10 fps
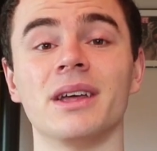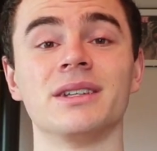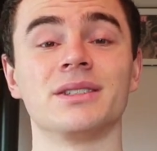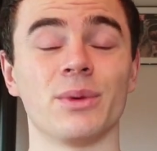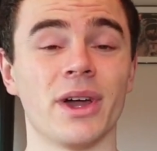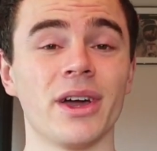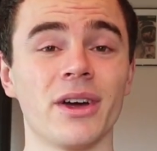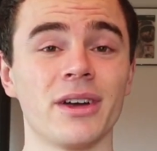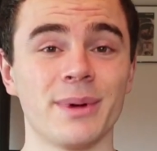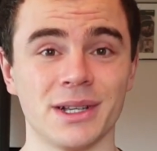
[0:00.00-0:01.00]
So when I
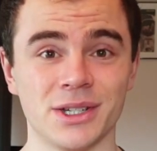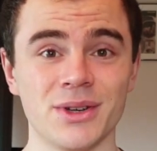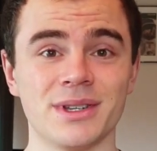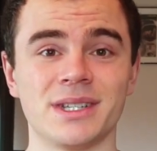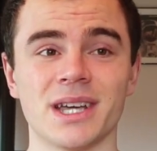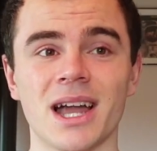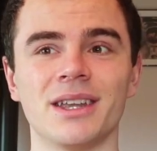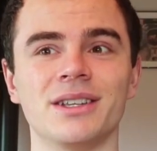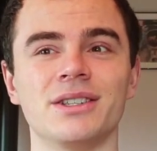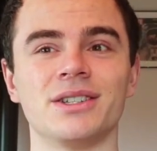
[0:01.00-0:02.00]
heard about Choose a
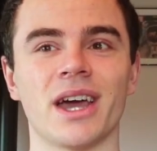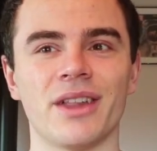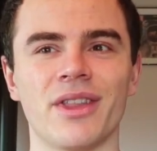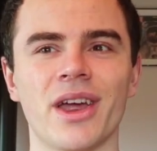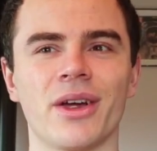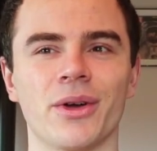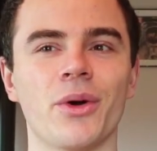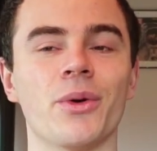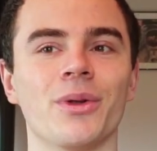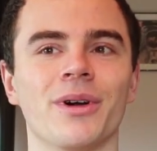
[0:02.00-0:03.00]
Challenge and their
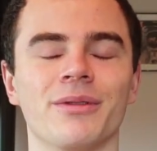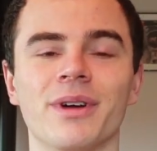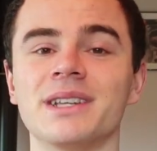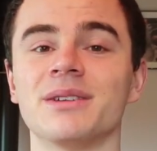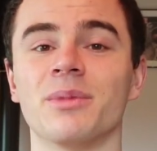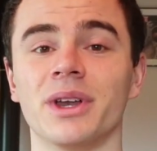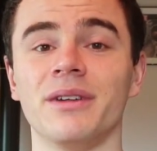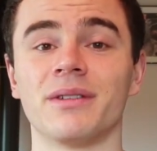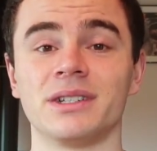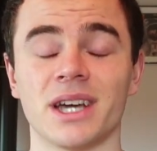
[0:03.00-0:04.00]
goal of raising money
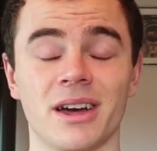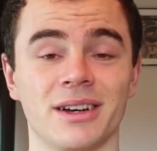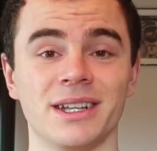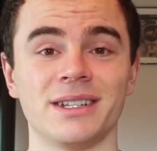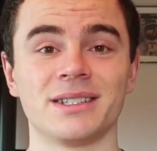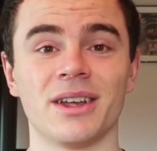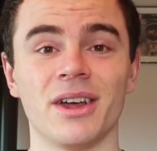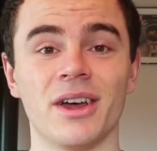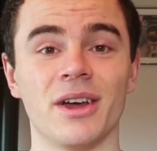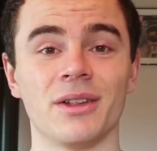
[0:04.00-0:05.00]
for charities
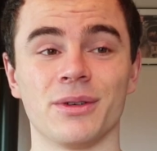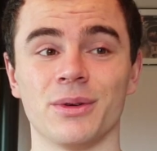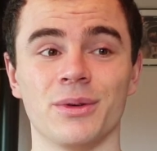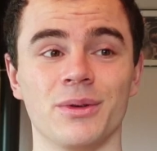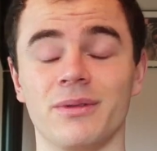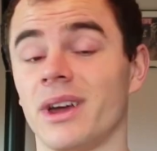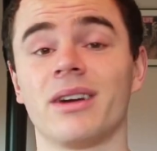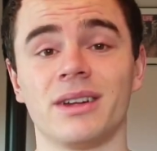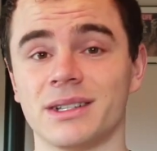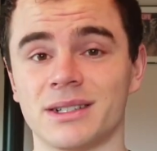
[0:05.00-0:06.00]
through
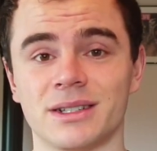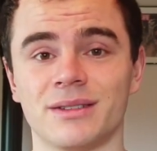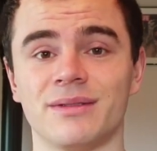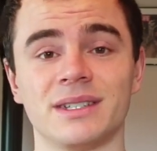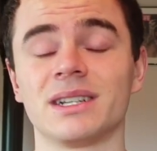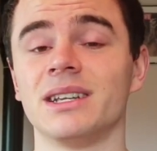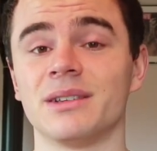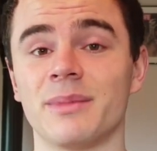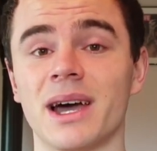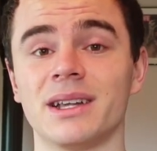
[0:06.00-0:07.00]
various physically
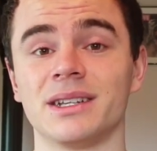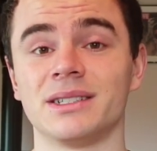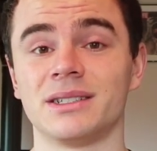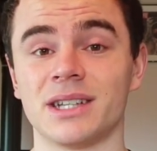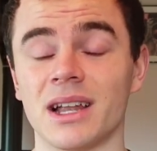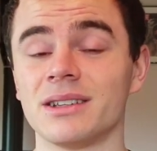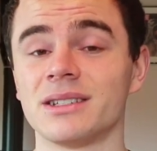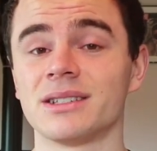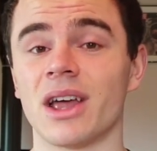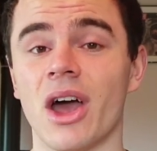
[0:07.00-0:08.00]
demanding
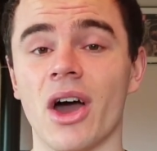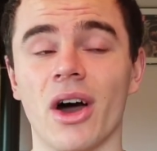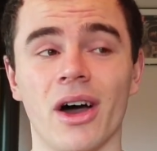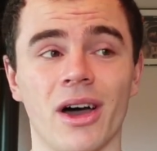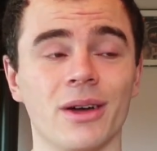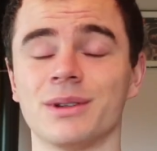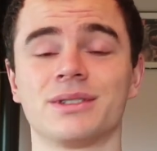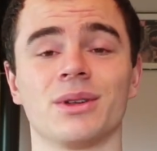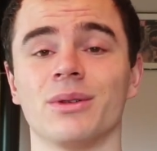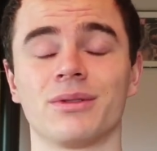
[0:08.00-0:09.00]
challenges, I was
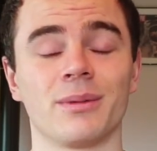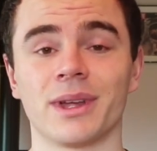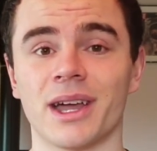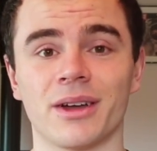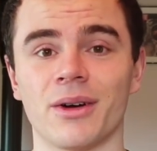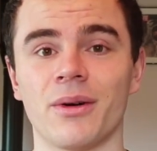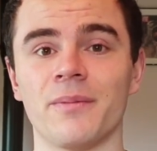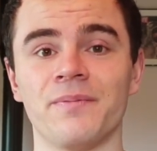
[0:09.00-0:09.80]
sold from the get-go.